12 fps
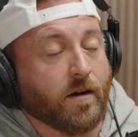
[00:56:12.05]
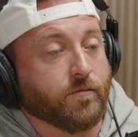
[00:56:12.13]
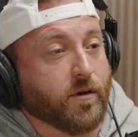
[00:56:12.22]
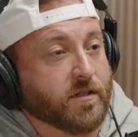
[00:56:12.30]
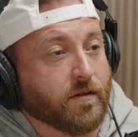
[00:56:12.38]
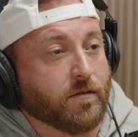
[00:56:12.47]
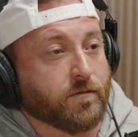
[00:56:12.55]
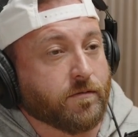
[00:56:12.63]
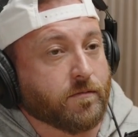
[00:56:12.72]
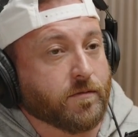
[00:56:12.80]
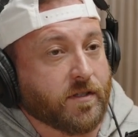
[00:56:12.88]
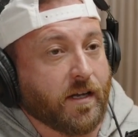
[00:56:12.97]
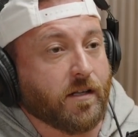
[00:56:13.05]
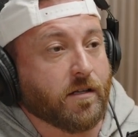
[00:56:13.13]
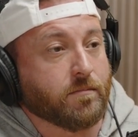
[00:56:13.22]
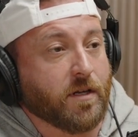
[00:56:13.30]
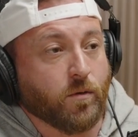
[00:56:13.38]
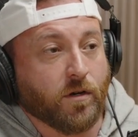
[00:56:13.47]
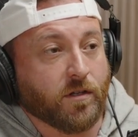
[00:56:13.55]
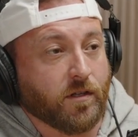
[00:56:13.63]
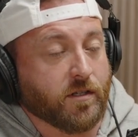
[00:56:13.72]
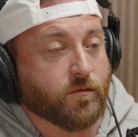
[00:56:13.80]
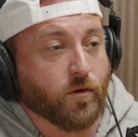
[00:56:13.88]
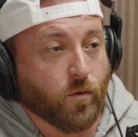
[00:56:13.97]
Friends of Salem. They were on the
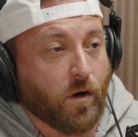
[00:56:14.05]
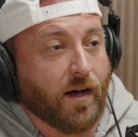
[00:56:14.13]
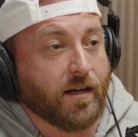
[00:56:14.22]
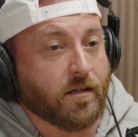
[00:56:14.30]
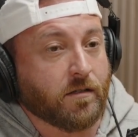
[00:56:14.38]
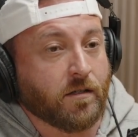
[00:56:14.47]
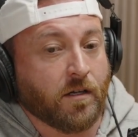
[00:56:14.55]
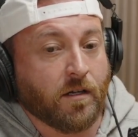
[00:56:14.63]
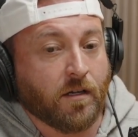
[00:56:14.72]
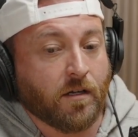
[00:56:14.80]
list for a while. Mm-hmm.